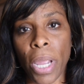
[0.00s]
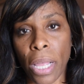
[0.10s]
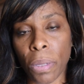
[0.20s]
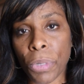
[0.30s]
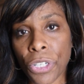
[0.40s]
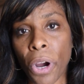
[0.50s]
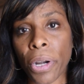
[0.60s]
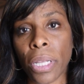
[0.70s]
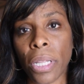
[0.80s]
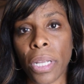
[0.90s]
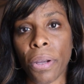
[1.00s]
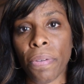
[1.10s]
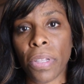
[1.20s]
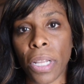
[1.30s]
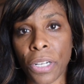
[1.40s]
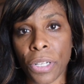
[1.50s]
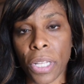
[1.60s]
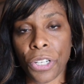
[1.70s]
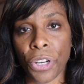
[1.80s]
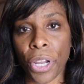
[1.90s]
We had the majority leader of the
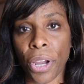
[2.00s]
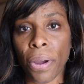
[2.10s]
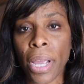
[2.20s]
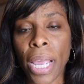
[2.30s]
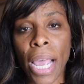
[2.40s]
legislature here,